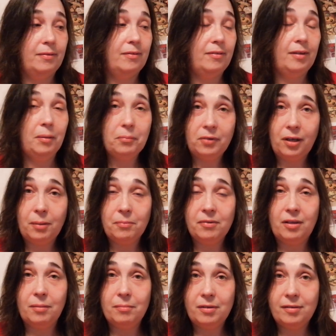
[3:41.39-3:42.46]

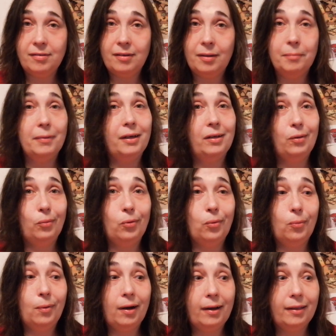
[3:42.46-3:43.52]
Sometimes I miss some. I don't know
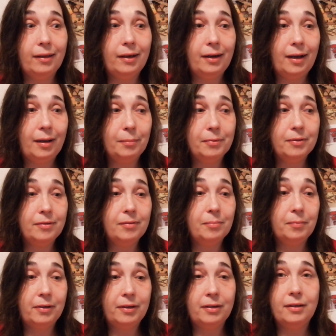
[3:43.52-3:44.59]
why that happens,
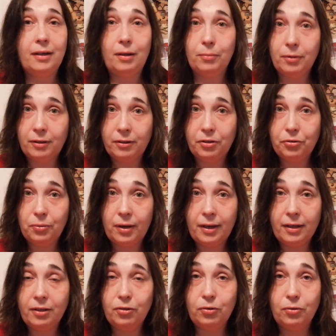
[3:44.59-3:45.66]
but I really
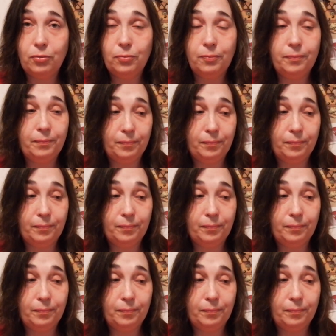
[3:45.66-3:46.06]
try to,